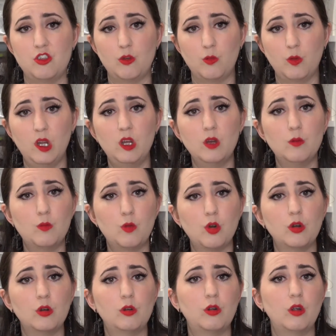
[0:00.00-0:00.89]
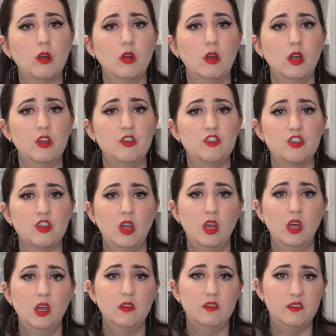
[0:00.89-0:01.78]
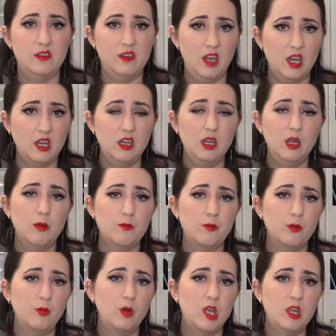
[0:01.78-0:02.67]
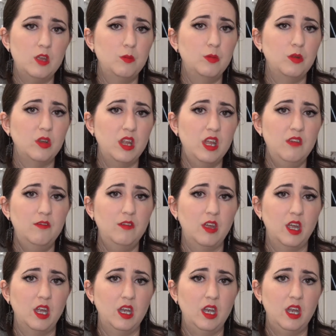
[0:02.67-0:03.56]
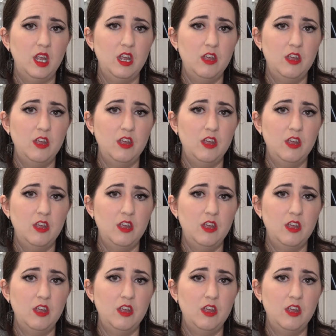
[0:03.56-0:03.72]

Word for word: the real moral courage standing up for what you believe in,